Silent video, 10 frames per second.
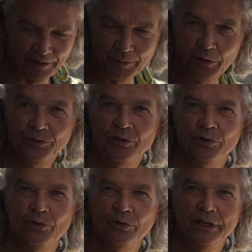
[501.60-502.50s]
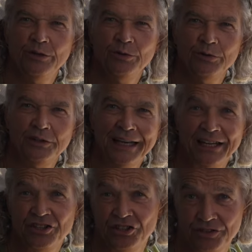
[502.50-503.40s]
the boat, you need to
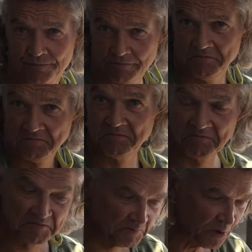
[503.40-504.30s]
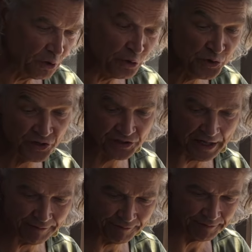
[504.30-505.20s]
attach loose
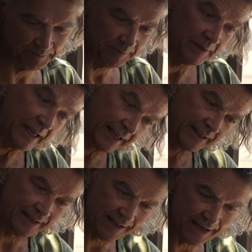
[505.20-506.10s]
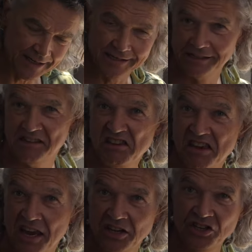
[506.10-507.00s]
stuff like dinghies,
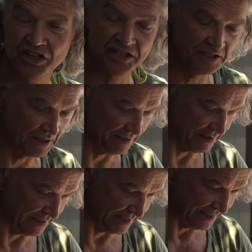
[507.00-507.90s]
dinghy engines, and uh,